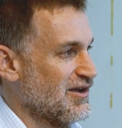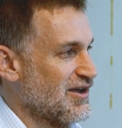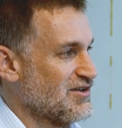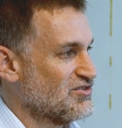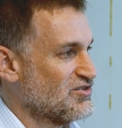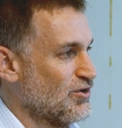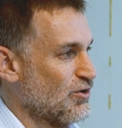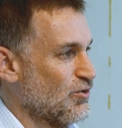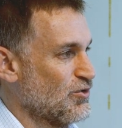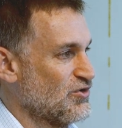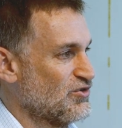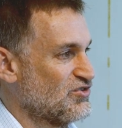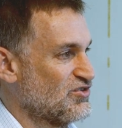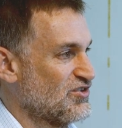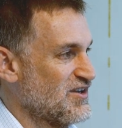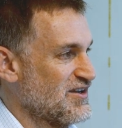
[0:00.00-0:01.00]
And so you
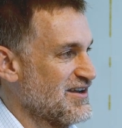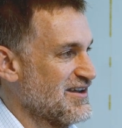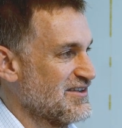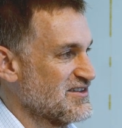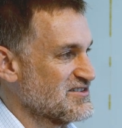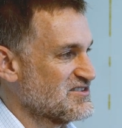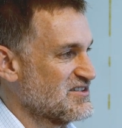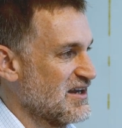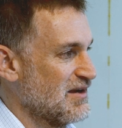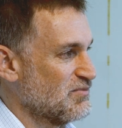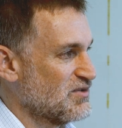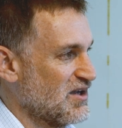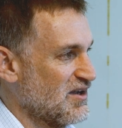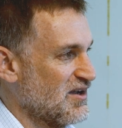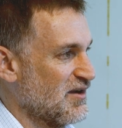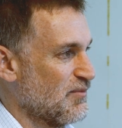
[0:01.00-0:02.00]
see at the same
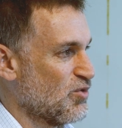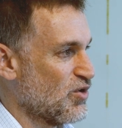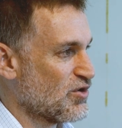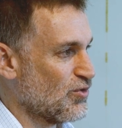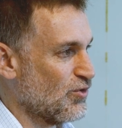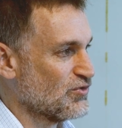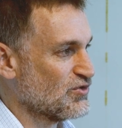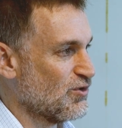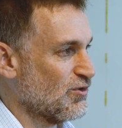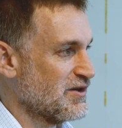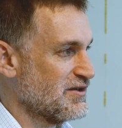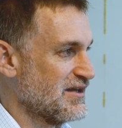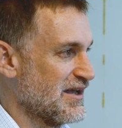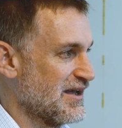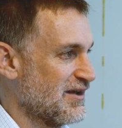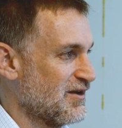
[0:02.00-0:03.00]
time where coal is
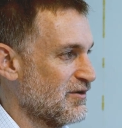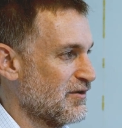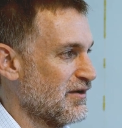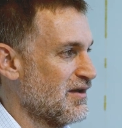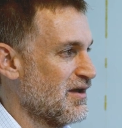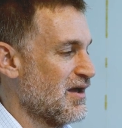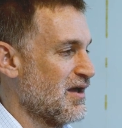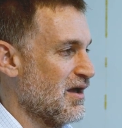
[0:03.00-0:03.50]
going down